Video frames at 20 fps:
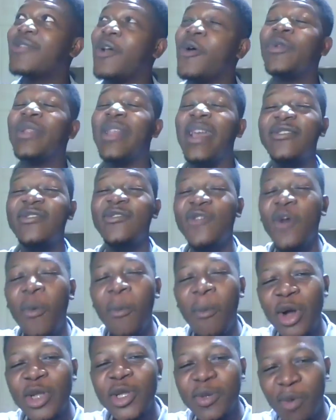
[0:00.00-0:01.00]
oh, there's so
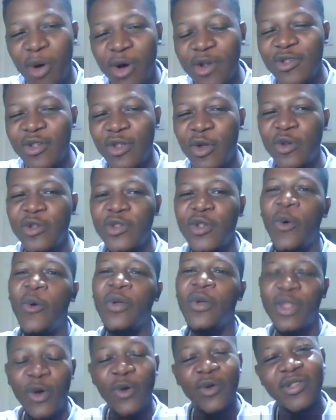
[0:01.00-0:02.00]
much more to know. So
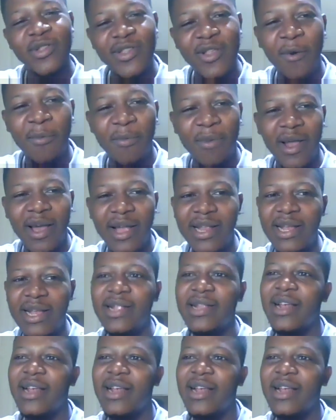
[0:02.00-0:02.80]
don't stop learning.